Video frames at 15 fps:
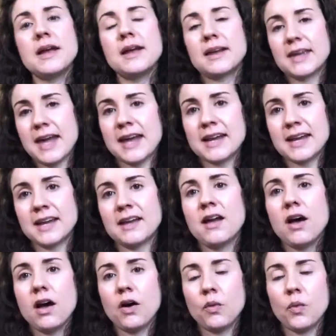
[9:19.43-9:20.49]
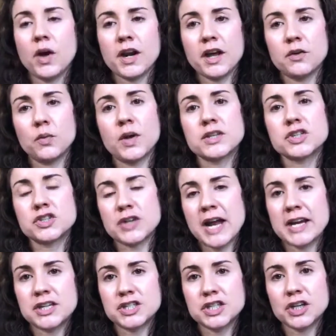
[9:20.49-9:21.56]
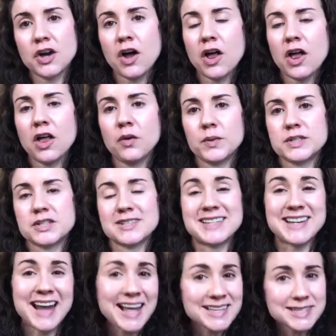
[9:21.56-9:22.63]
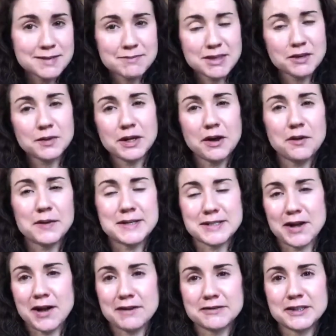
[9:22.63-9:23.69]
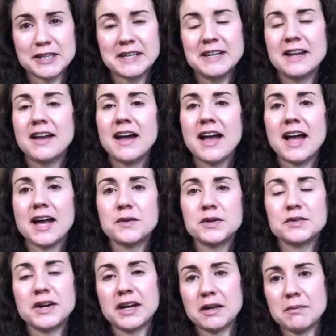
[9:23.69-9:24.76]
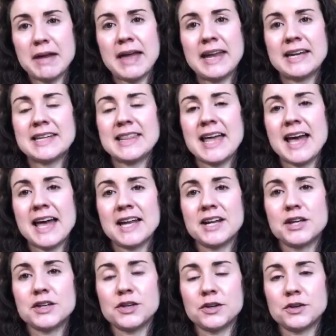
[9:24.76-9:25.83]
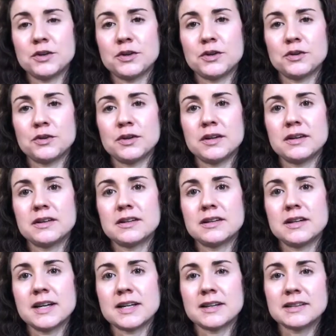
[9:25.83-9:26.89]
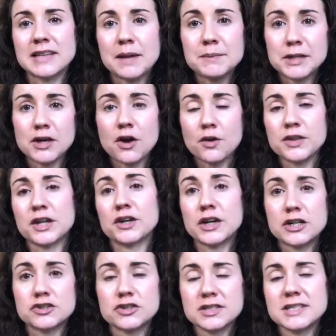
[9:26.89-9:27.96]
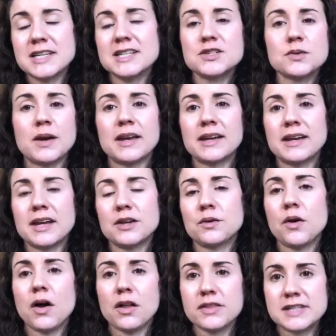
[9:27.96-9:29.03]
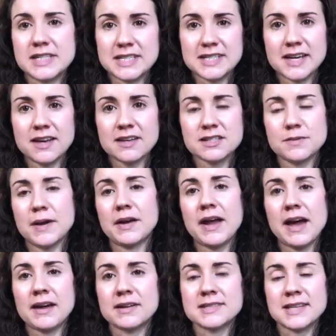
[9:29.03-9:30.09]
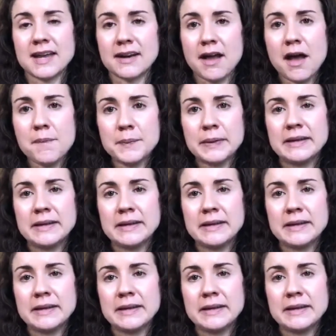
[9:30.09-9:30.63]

getting a one-on-one strategy call, which is not something we always offer, I would recommend that you let me know that you're interested so I can get you all the details about how to sign up.